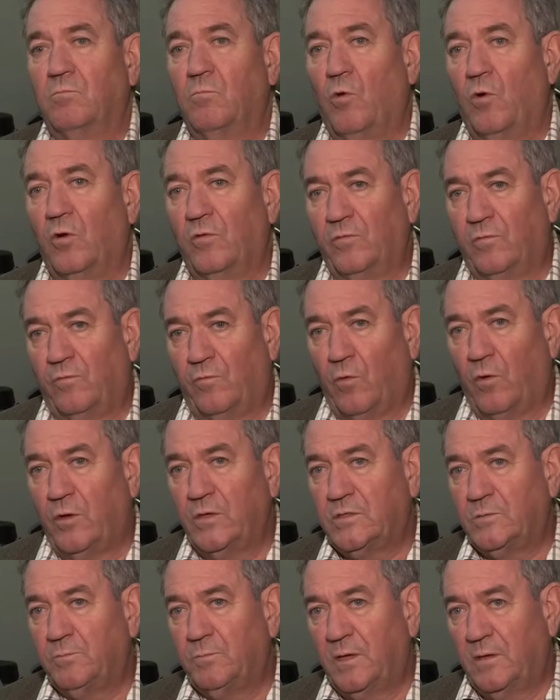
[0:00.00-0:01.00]
more of a
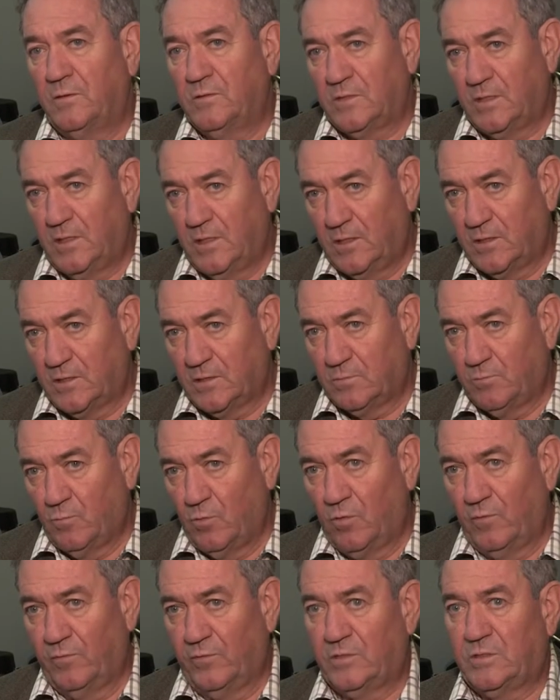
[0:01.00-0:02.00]
voice, being seen as
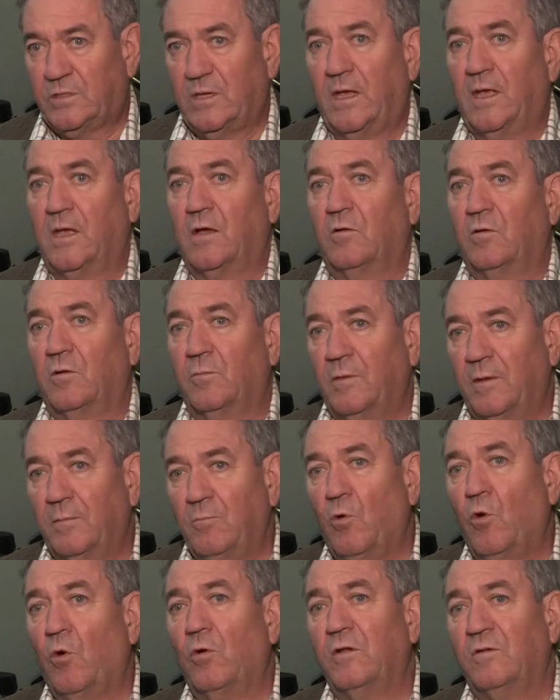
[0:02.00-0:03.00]
more of a stakeholder, being
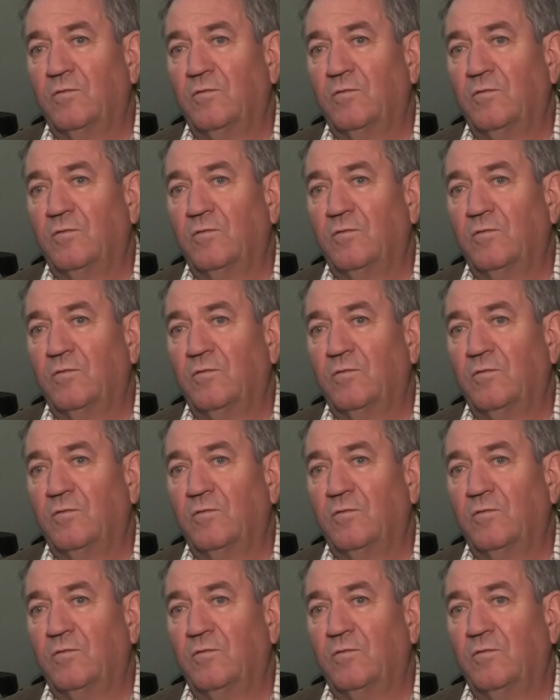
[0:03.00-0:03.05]
more